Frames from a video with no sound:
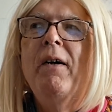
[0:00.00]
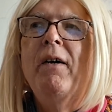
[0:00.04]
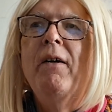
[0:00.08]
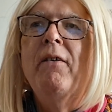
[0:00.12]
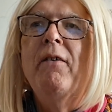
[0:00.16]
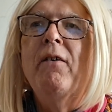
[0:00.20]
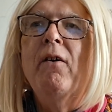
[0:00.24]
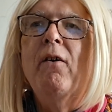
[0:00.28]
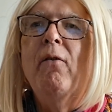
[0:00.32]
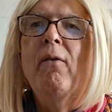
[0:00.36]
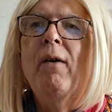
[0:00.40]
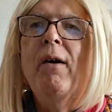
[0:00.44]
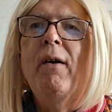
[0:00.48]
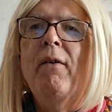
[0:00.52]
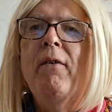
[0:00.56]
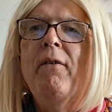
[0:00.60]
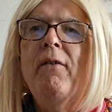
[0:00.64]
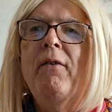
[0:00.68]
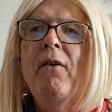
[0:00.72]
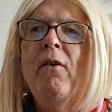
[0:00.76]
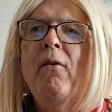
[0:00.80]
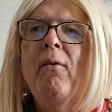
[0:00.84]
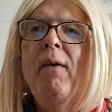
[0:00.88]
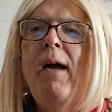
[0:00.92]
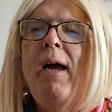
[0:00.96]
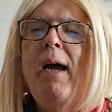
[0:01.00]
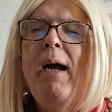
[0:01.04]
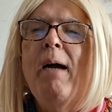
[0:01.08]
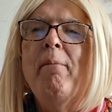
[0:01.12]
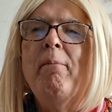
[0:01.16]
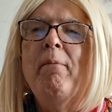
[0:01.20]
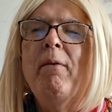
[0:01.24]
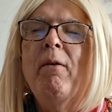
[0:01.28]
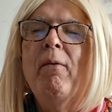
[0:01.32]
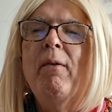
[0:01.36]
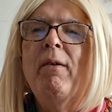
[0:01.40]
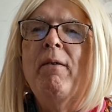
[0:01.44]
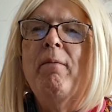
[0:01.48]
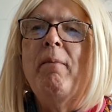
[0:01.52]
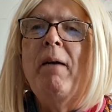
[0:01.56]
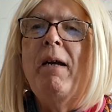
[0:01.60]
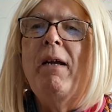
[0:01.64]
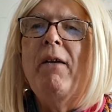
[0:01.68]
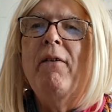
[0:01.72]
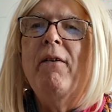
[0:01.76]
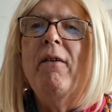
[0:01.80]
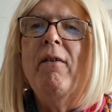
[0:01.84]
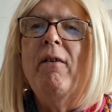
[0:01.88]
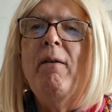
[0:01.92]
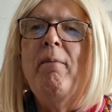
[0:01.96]
So what happened was
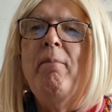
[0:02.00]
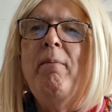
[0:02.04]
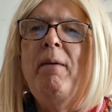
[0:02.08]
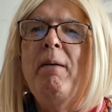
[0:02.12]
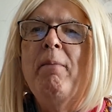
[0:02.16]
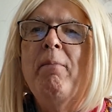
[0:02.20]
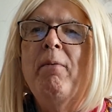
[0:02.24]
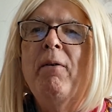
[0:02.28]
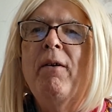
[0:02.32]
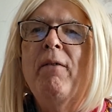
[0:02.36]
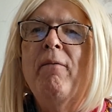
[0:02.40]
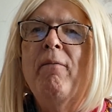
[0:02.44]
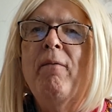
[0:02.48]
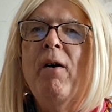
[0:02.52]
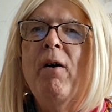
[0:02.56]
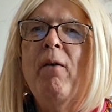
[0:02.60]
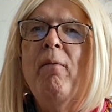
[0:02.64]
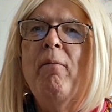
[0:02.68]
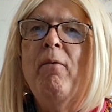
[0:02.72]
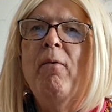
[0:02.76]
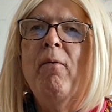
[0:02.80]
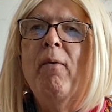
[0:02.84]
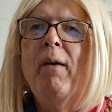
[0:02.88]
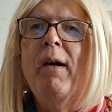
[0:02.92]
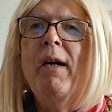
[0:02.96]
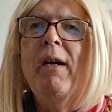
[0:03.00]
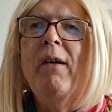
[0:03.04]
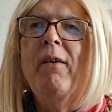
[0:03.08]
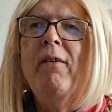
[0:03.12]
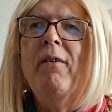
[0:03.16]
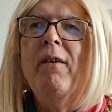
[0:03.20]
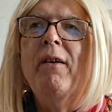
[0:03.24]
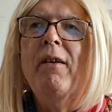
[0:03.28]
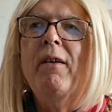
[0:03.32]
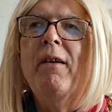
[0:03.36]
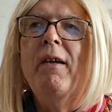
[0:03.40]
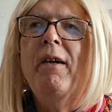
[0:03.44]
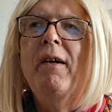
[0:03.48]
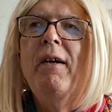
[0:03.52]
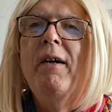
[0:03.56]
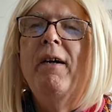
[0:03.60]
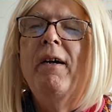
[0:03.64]
basically people developed wings, and